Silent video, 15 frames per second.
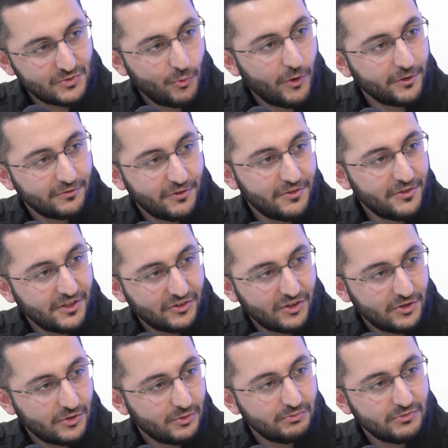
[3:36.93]
one of the things
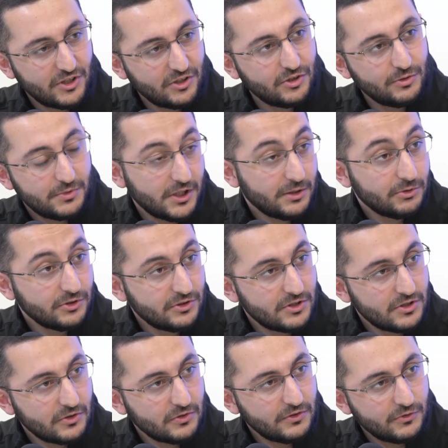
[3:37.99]
that you need to be able to
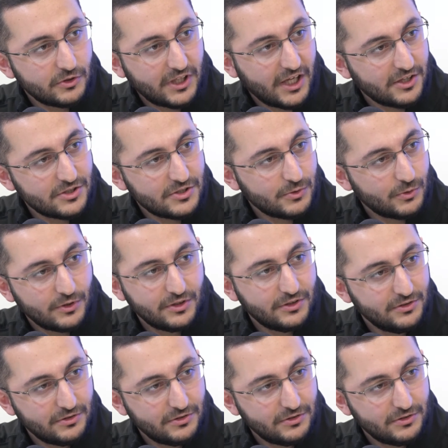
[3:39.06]
do. If you can't do it,